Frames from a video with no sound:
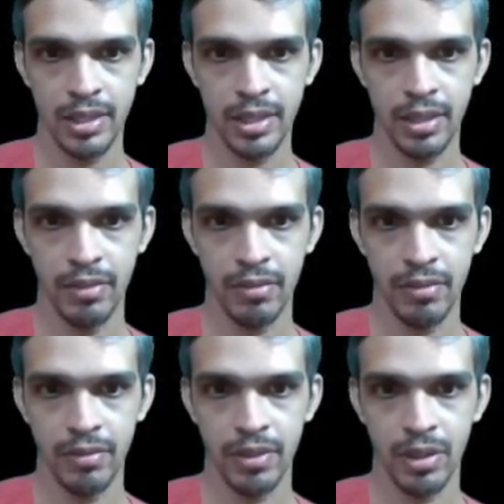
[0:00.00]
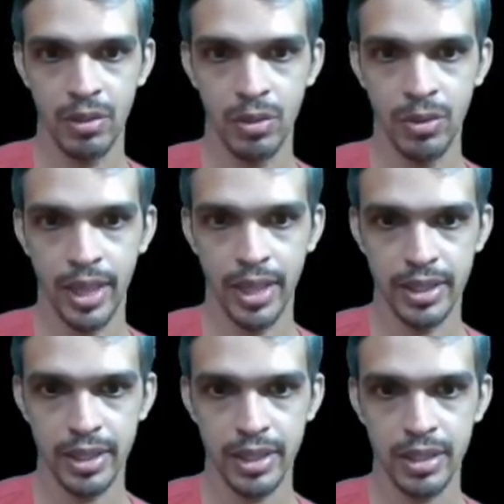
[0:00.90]
Else if we have
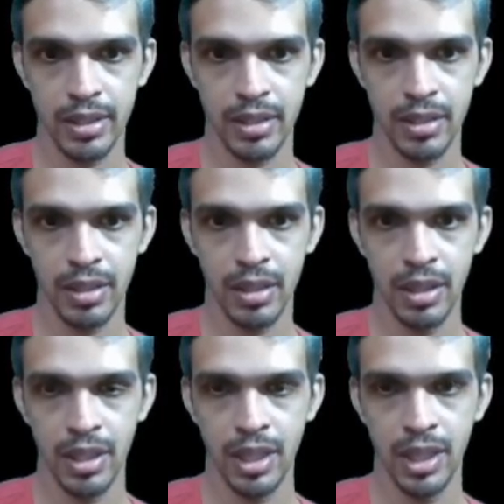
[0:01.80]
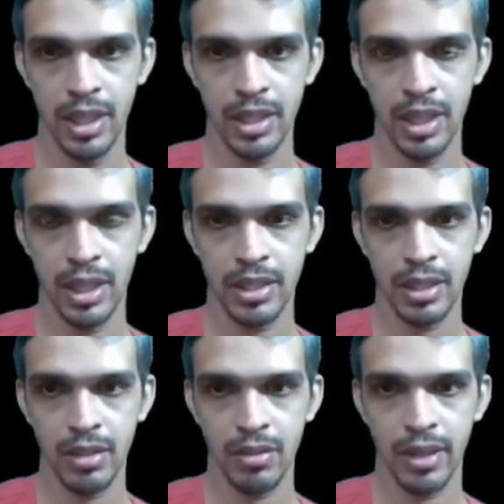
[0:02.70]
two cases, it is
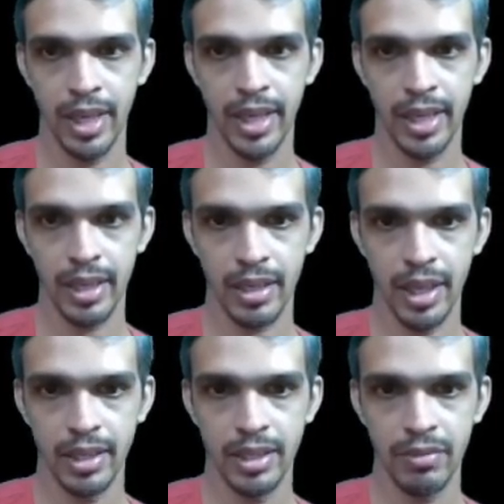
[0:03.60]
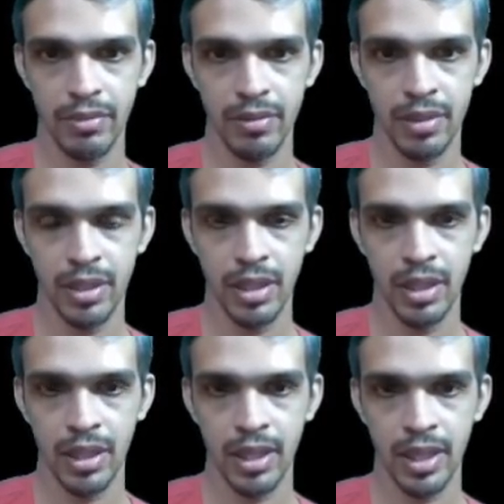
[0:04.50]
lesser or greater. Else if
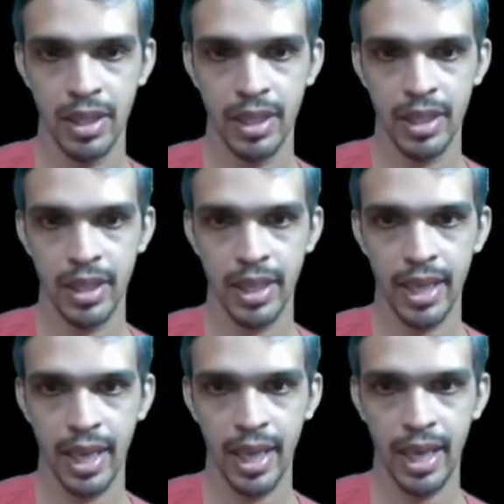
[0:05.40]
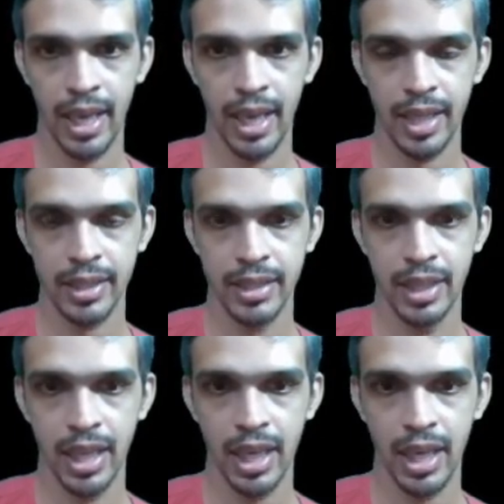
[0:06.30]
k
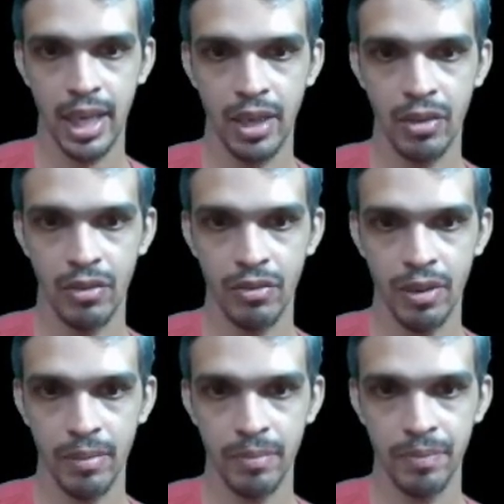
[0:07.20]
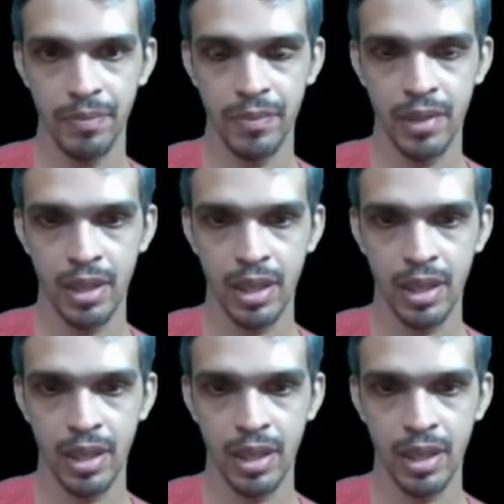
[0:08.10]
less than a of m,